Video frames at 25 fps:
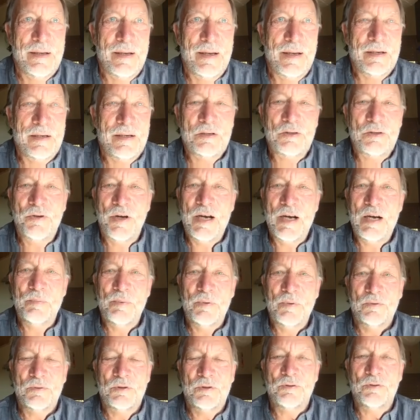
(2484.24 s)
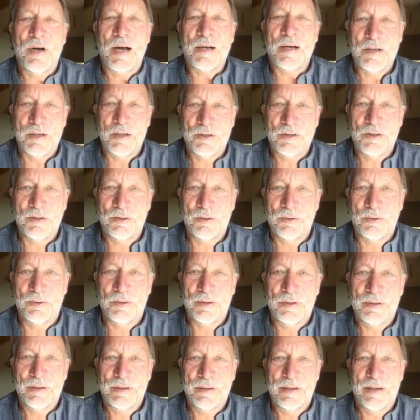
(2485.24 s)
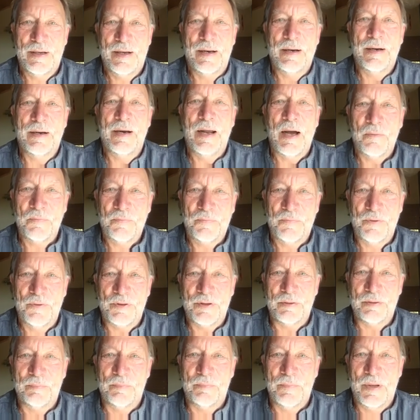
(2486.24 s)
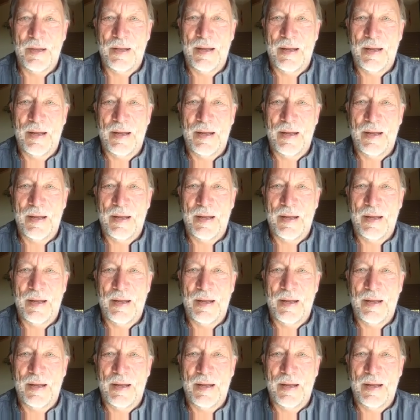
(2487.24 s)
incredible gratitude and love for them.